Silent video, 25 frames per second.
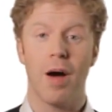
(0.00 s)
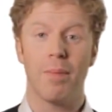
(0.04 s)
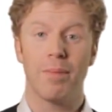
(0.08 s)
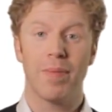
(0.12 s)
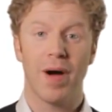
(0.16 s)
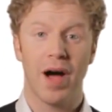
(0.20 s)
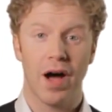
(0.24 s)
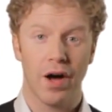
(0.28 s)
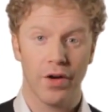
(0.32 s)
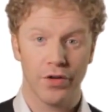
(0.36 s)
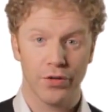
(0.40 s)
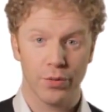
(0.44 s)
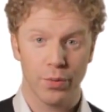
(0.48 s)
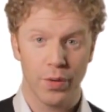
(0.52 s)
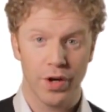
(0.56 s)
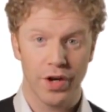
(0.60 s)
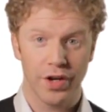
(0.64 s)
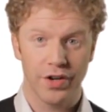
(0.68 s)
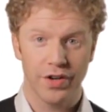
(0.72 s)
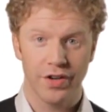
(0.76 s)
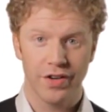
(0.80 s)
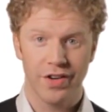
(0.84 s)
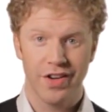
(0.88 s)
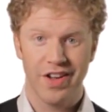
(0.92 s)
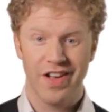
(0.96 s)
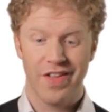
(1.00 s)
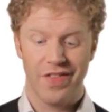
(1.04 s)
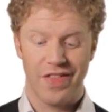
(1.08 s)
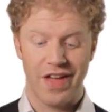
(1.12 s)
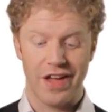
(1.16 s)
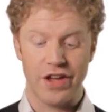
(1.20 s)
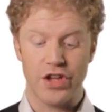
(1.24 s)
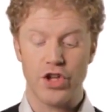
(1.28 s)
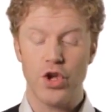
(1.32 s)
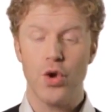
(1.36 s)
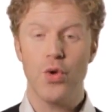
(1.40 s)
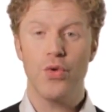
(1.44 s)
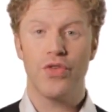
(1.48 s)
a password, they're
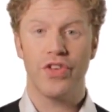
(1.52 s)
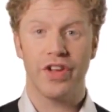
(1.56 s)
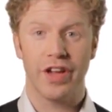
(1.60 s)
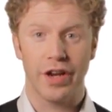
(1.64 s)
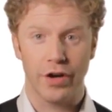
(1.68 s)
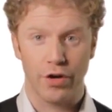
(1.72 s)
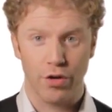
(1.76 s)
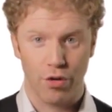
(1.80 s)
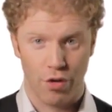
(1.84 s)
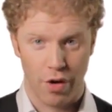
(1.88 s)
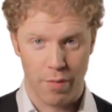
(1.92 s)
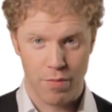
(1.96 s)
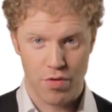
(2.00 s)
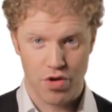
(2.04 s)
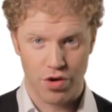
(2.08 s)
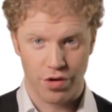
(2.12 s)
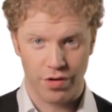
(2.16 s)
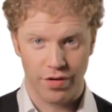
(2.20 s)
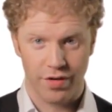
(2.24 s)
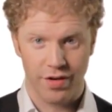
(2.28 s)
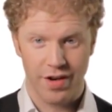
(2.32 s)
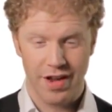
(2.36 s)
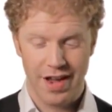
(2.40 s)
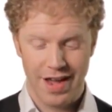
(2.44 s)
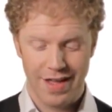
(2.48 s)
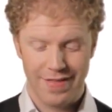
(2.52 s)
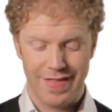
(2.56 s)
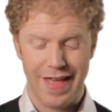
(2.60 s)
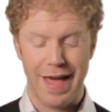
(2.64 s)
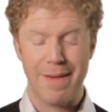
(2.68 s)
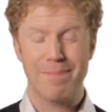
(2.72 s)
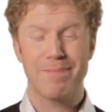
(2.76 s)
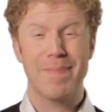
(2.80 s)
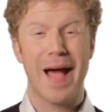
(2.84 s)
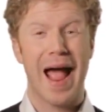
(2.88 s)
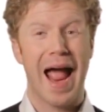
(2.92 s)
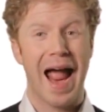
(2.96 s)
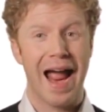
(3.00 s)
using encryption, they're
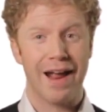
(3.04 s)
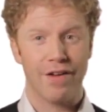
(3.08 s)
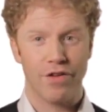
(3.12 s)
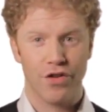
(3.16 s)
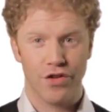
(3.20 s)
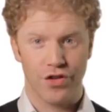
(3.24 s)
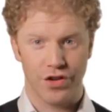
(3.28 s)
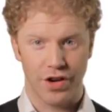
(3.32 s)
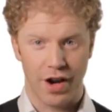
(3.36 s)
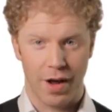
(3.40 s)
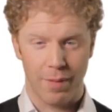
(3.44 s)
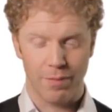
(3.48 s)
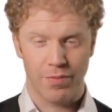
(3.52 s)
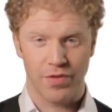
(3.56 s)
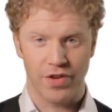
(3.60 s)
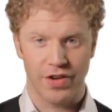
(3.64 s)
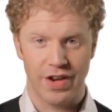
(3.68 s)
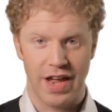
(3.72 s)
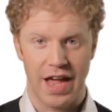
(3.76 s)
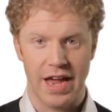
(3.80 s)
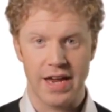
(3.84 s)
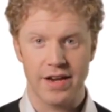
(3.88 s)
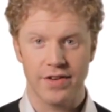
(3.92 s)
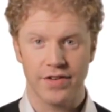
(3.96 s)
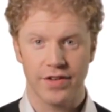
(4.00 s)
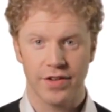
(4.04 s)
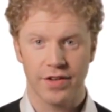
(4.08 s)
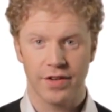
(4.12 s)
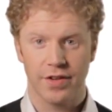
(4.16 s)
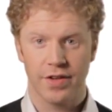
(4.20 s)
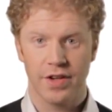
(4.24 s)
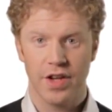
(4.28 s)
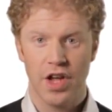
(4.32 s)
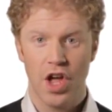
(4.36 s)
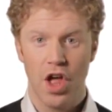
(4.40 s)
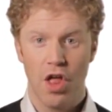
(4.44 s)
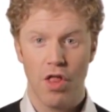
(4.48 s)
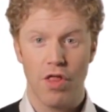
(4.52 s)
patched and up to date.
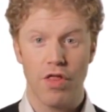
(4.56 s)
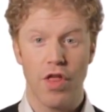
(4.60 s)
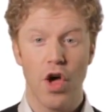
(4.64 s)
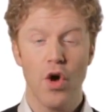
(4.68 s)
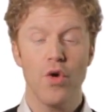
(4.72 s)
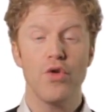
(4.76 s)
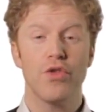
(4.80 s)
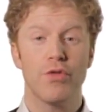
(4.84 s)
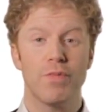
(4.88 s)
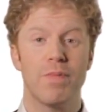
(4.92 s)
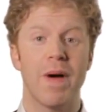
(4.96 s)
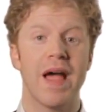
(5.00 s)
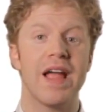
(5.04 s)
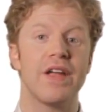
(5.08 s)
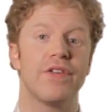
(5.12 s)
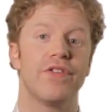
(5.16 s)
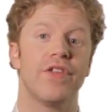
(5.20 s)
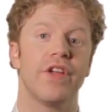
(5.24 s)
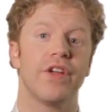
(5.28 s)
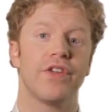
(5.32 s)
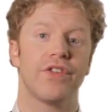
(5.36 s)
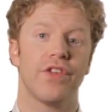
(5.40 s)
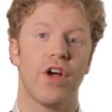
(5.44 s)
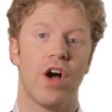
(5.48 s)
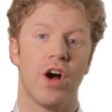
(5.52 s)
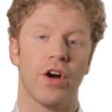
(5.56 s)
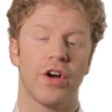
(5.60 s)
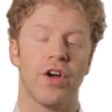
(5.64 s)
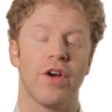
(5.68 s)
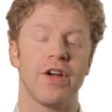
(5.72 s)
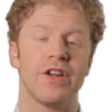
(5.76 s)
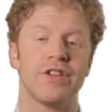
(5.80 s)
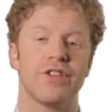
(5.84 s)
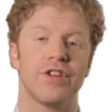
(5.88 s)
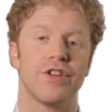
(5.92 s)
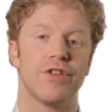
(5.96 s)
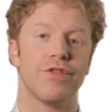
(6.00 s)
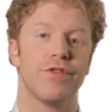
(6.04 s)
Those basics are
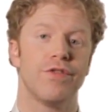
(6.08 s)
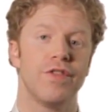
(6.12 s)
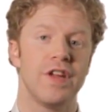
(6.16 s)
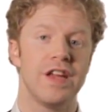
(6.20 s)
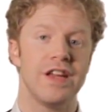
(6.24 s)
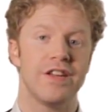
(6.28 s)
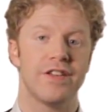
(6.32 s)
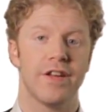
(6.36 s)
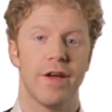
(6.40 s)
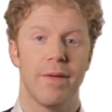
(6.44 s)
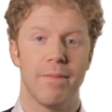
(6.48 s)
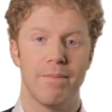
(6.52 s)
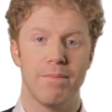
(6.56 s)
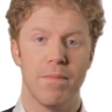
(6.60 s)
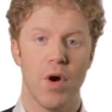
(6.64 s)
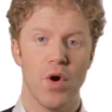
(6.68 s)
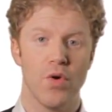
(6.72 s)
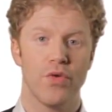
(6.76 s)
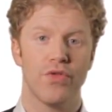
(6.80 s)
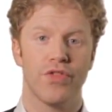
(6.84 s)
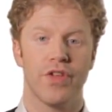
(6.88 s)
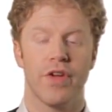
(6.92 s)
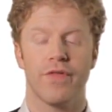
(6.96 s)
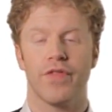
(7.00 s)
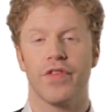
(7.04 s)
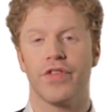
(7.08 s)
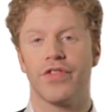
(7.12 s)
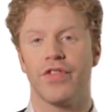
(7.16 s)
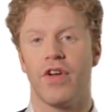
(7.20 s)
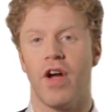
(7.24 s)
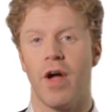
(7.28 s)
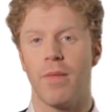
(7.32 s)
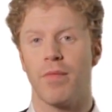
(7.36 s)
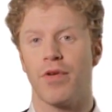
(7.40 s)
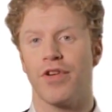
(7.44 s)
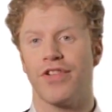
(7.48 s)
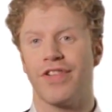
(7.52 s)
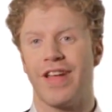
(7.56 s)
going to defeat most of the
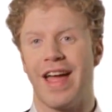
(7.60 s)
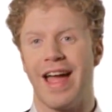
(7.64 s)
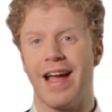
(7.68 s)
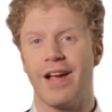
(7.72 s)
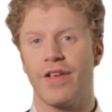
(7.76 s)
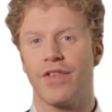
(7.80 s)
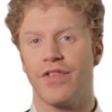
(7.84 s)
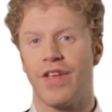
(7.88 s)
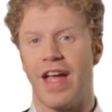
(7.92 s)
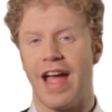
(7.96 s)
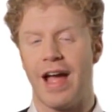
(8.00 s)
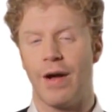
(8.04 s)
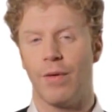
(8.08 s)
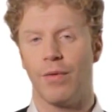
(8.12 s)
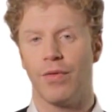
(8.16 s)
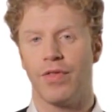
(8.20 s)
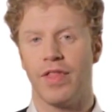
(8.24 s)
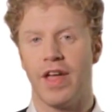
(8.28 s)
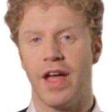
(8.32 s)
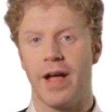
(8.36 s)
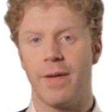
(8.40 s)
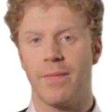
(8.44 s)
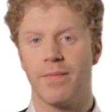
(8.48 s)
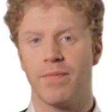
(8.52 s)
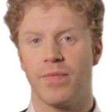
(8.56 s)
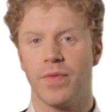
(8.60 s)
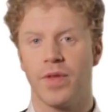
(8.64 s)
cyber attacks out there.